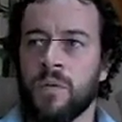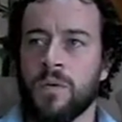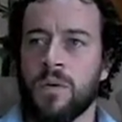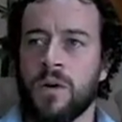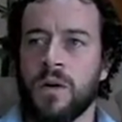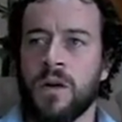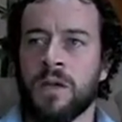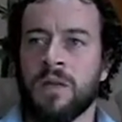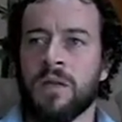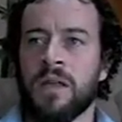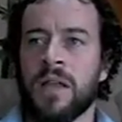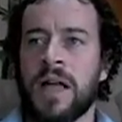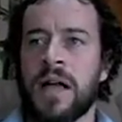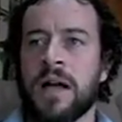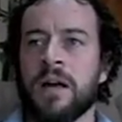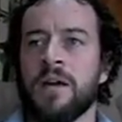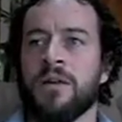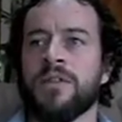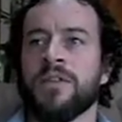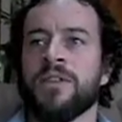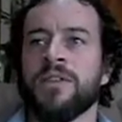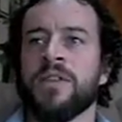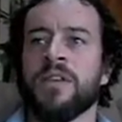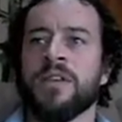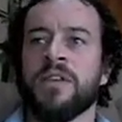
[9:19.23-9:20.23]
allow
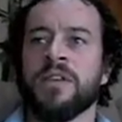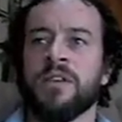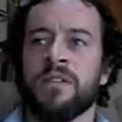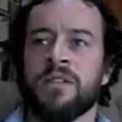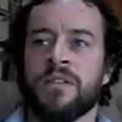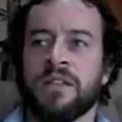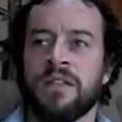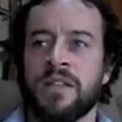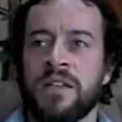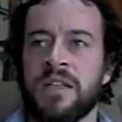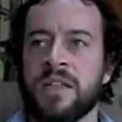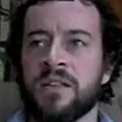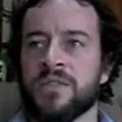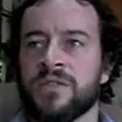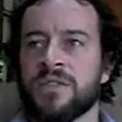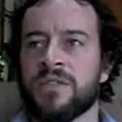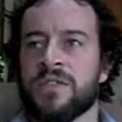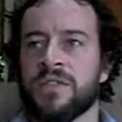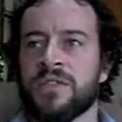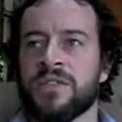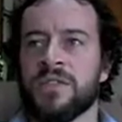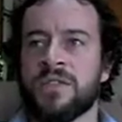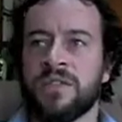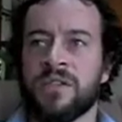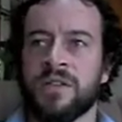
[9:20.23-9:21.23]
the needles
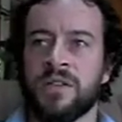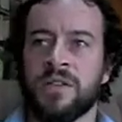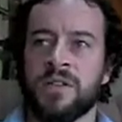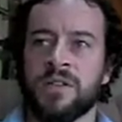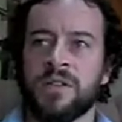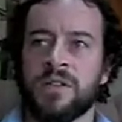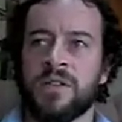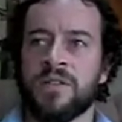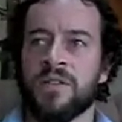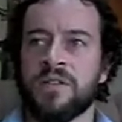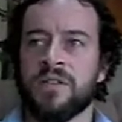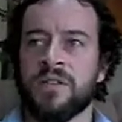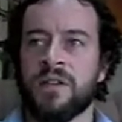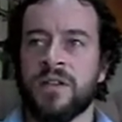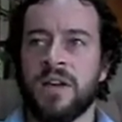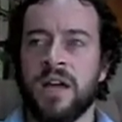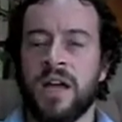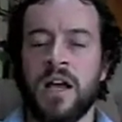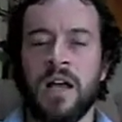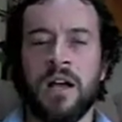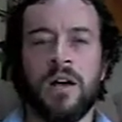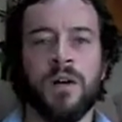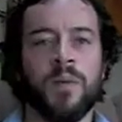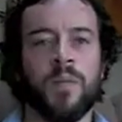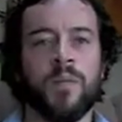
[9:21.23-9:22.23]
to
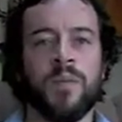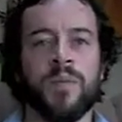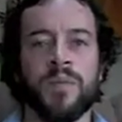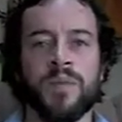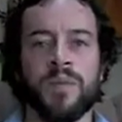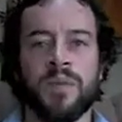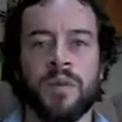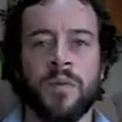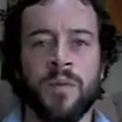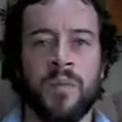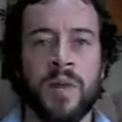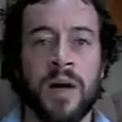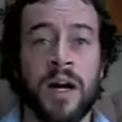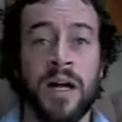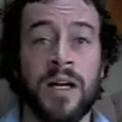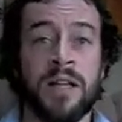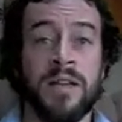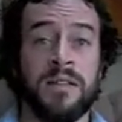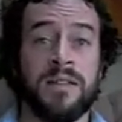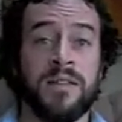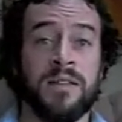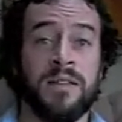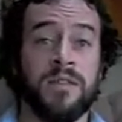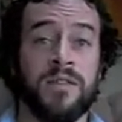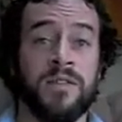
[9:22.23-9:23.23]
help your body
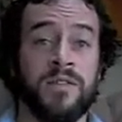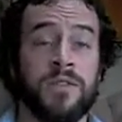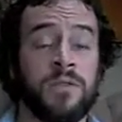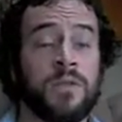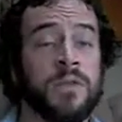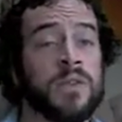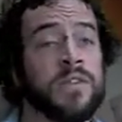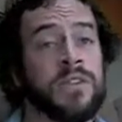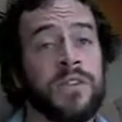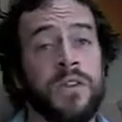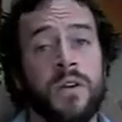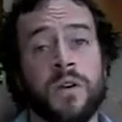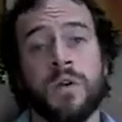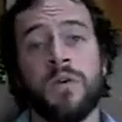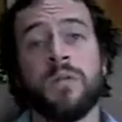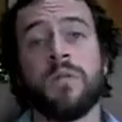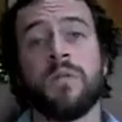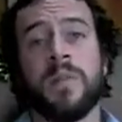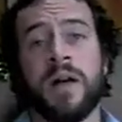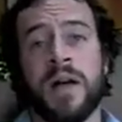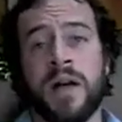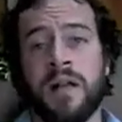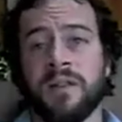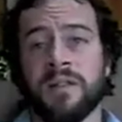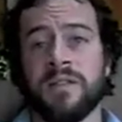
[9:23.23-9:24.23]
to do its own
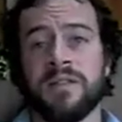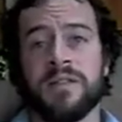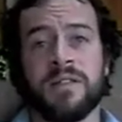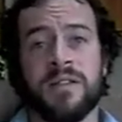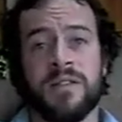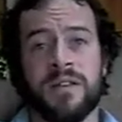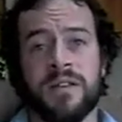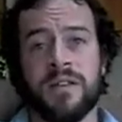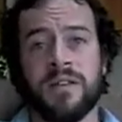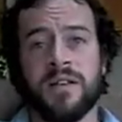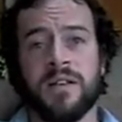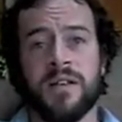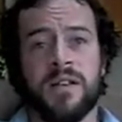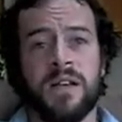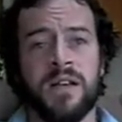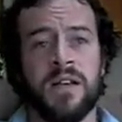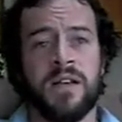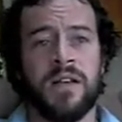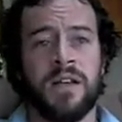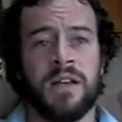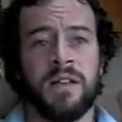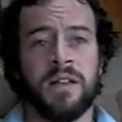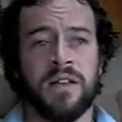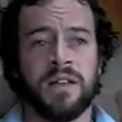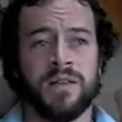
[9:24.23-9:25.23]
balancing.
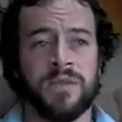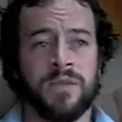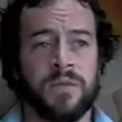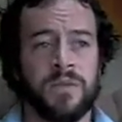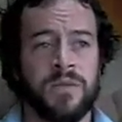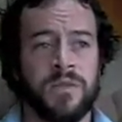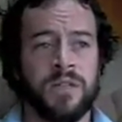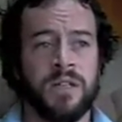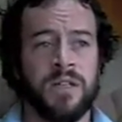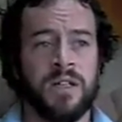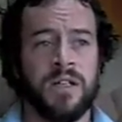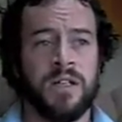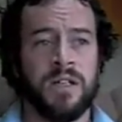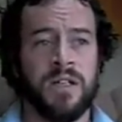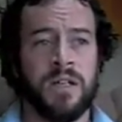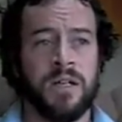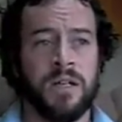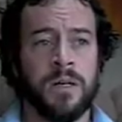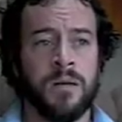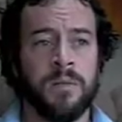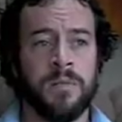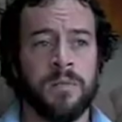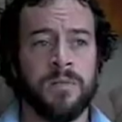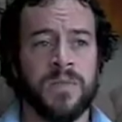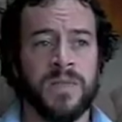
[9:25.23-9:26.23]
And that's really
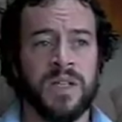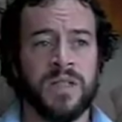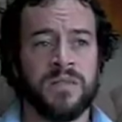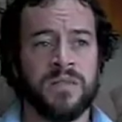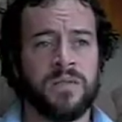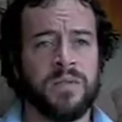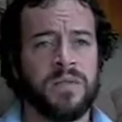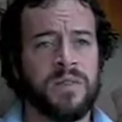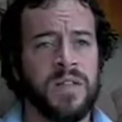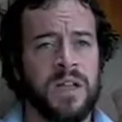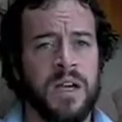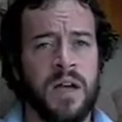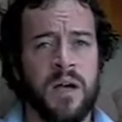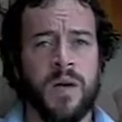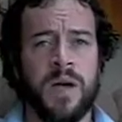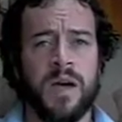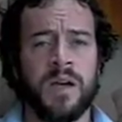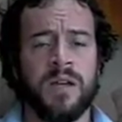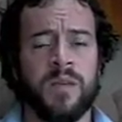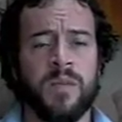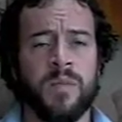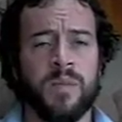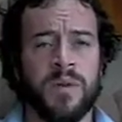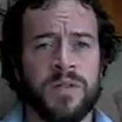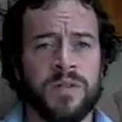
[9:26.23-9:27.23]
how
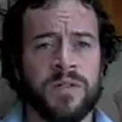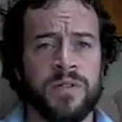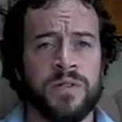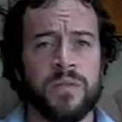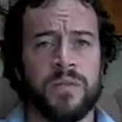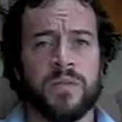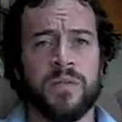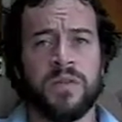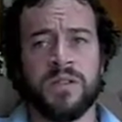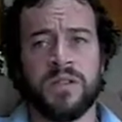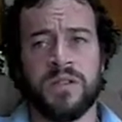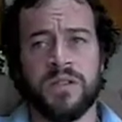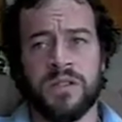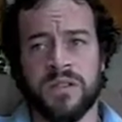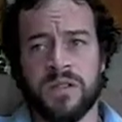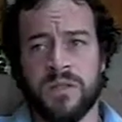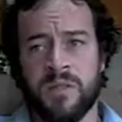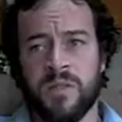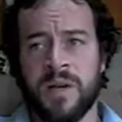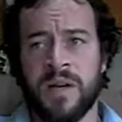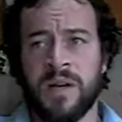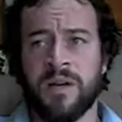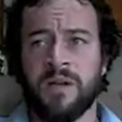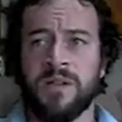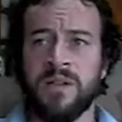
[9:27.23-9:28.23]
acupuncture works. It's
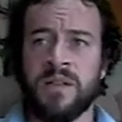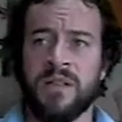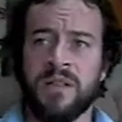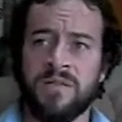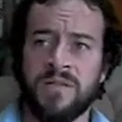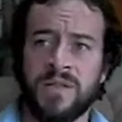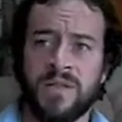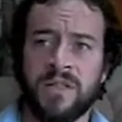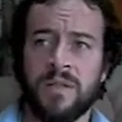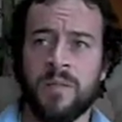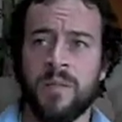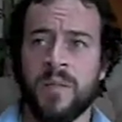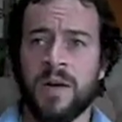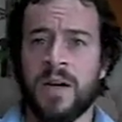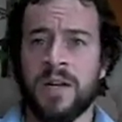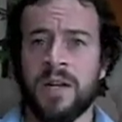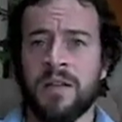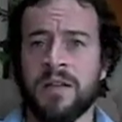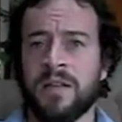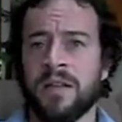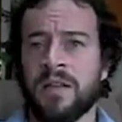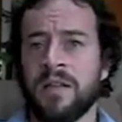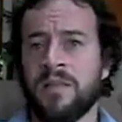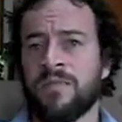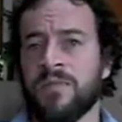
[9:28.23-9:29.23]
about giving the body
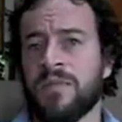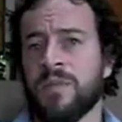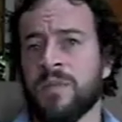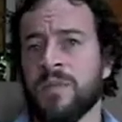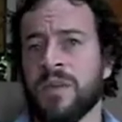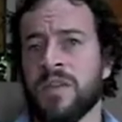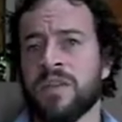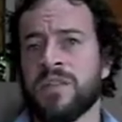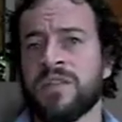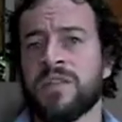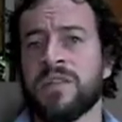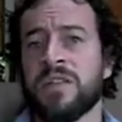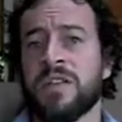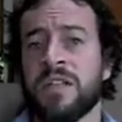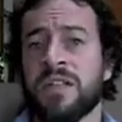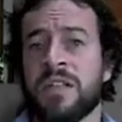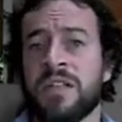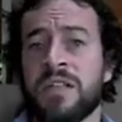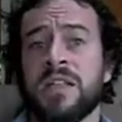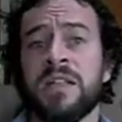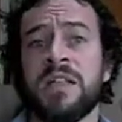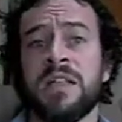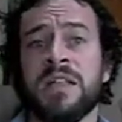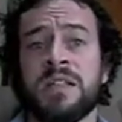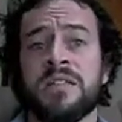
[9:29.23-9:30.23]
the information that it
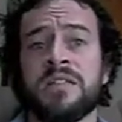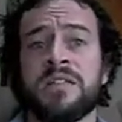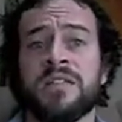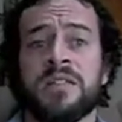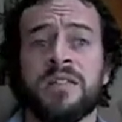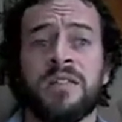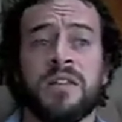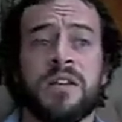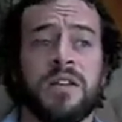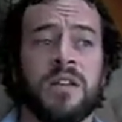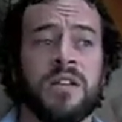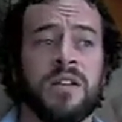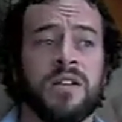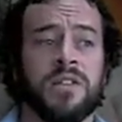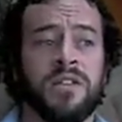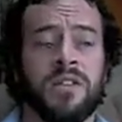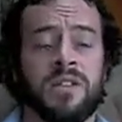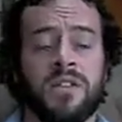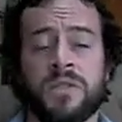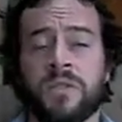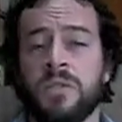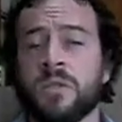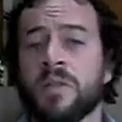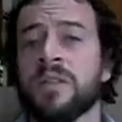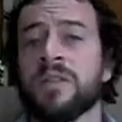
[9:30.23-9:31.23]
needs to
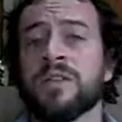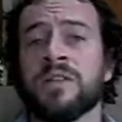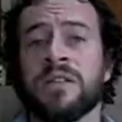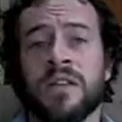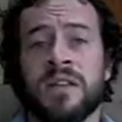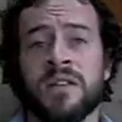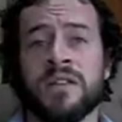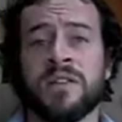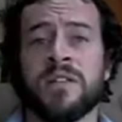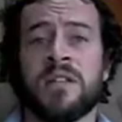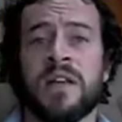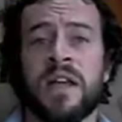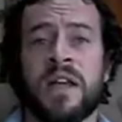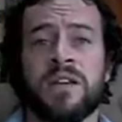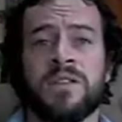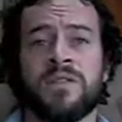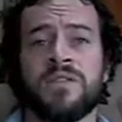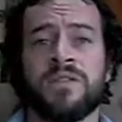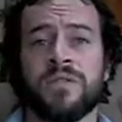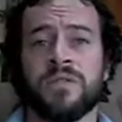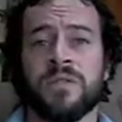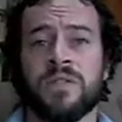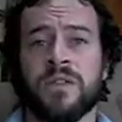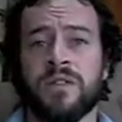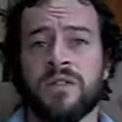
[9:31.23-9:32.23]
do what it does
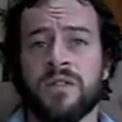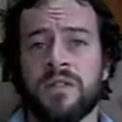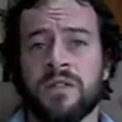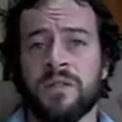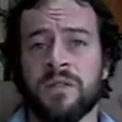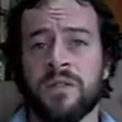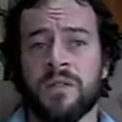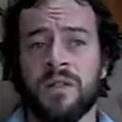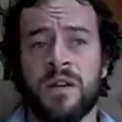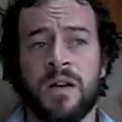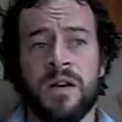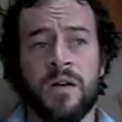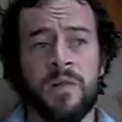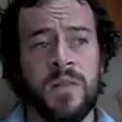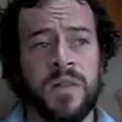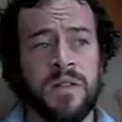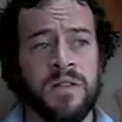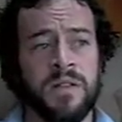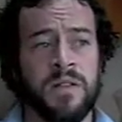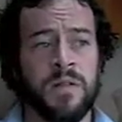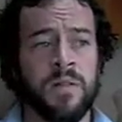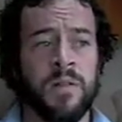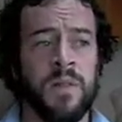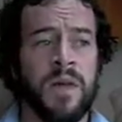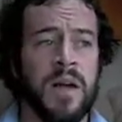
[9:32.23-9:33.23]
naturally, to come
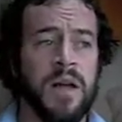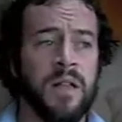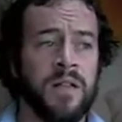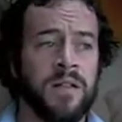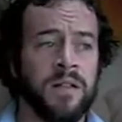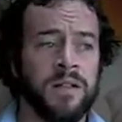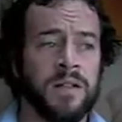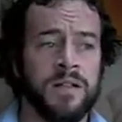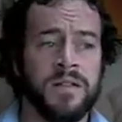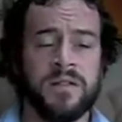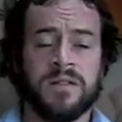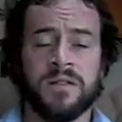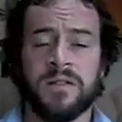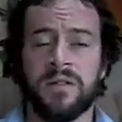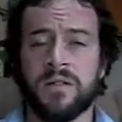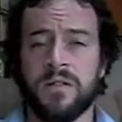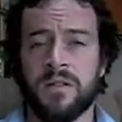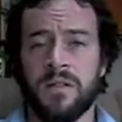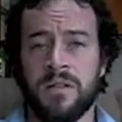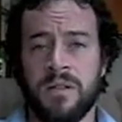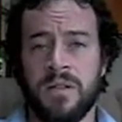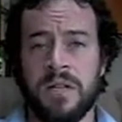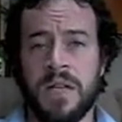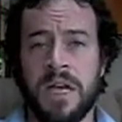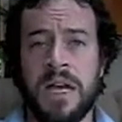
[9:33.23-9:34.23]
into balance
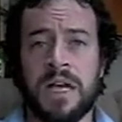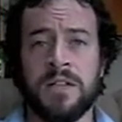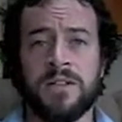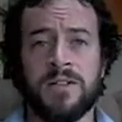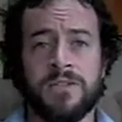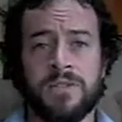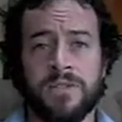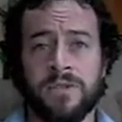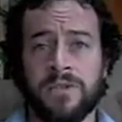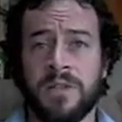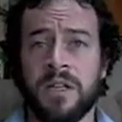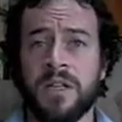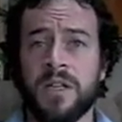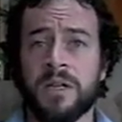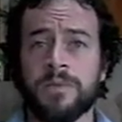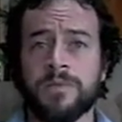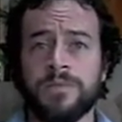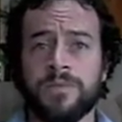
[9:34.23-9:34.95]
naturally.